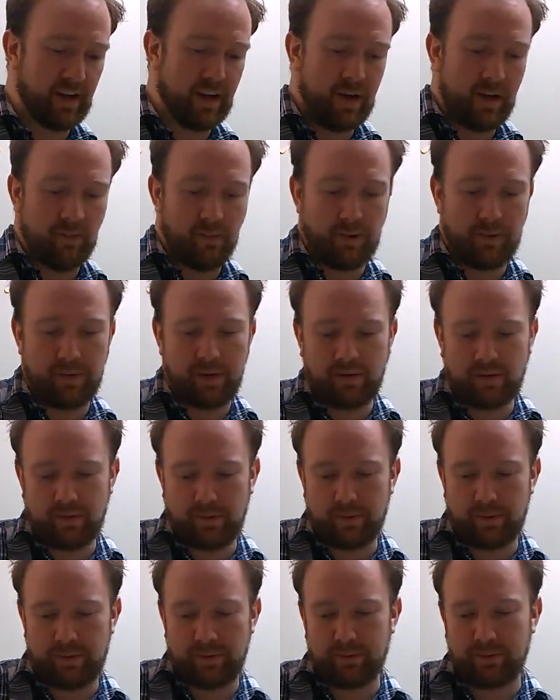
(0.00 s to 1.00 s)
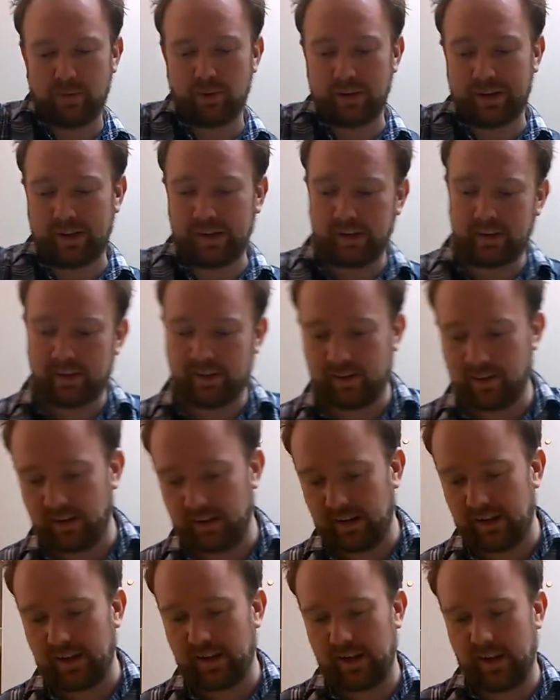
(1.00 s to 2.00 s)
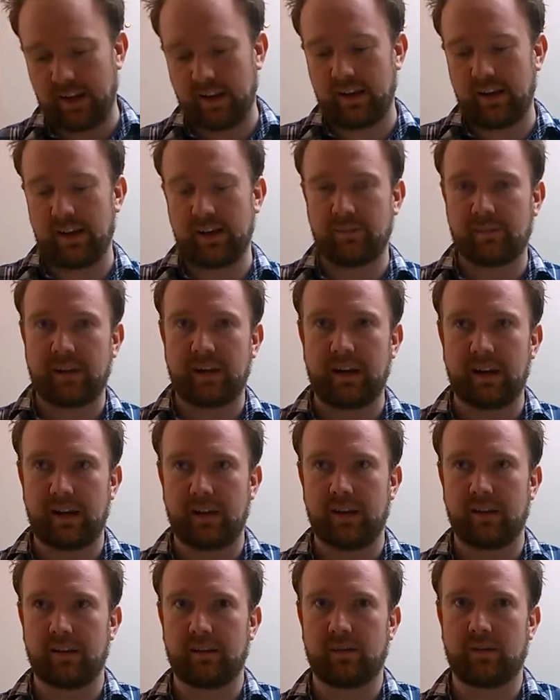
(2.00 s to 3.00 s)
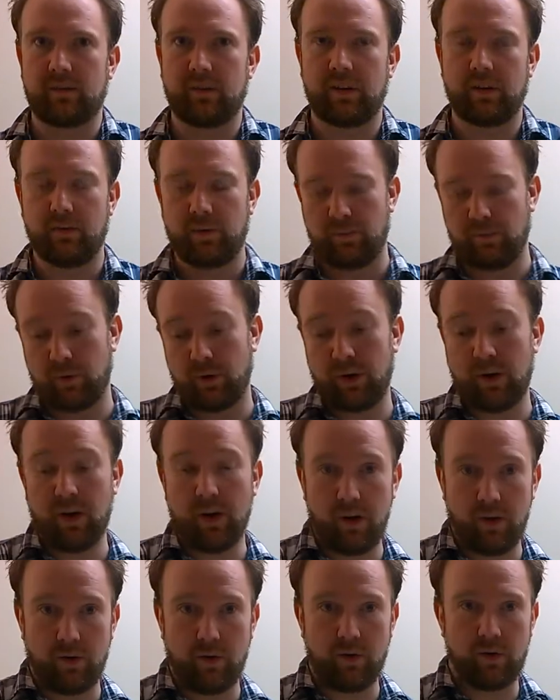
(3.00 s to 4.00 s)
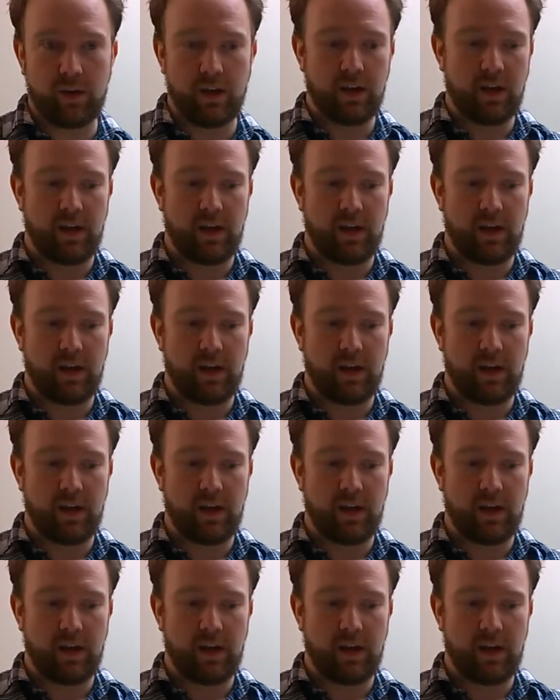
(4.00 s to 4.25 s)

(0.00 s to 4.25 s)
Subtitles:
but a bunch of the people who kickstarted it ended up getting Soylent 1.0,